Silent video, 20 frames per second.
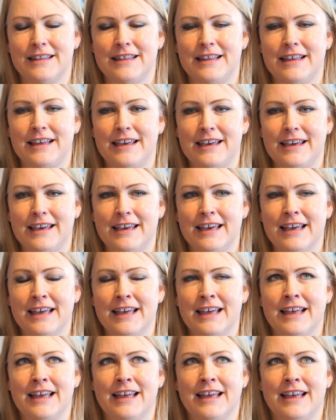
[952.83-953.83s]
the
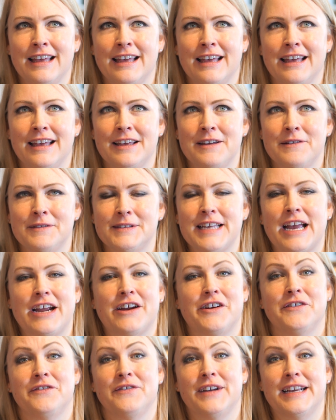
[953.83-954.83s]

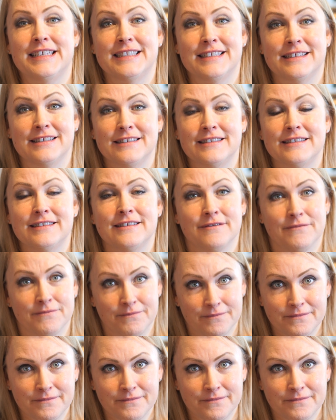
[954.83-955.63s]
sacrifices